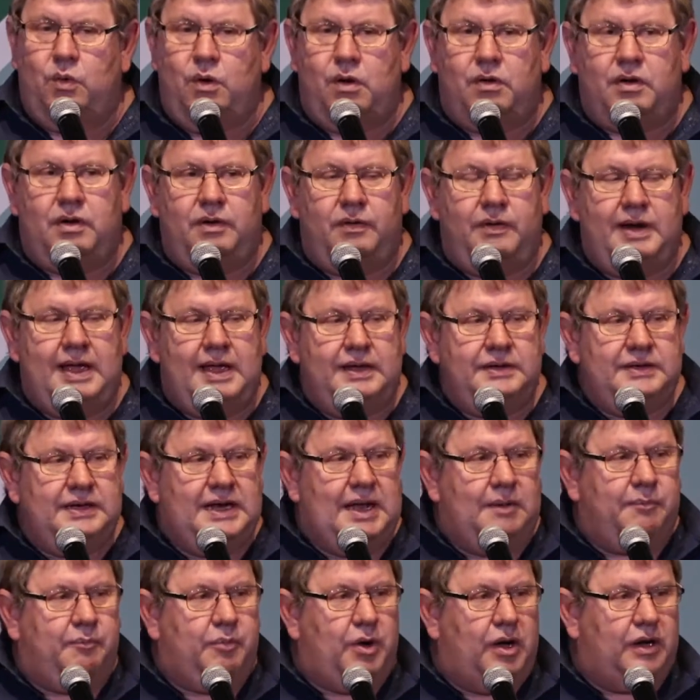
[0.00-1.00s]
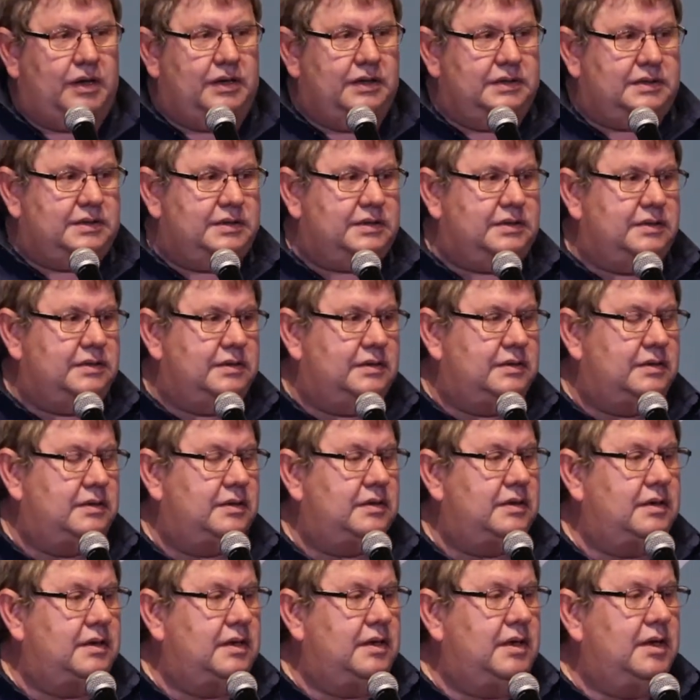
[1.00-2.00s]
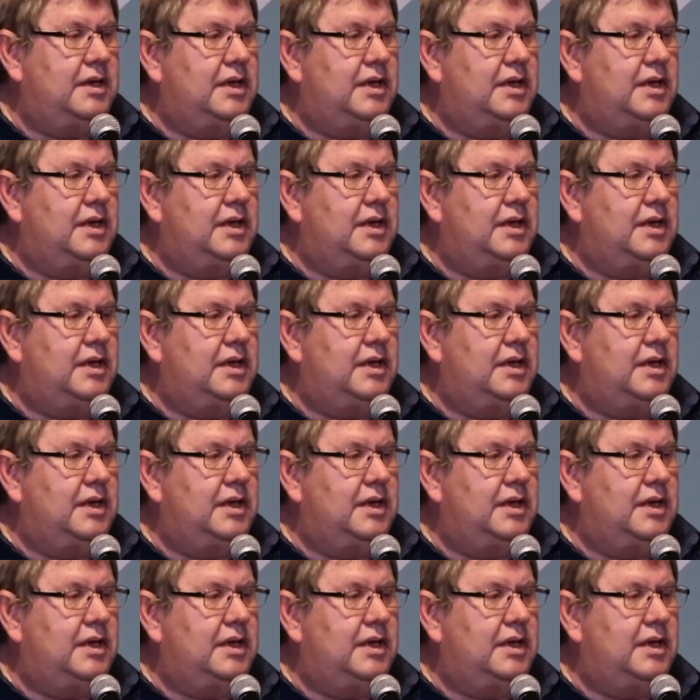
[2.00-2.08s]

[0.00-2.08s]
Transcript: walk around in our pockets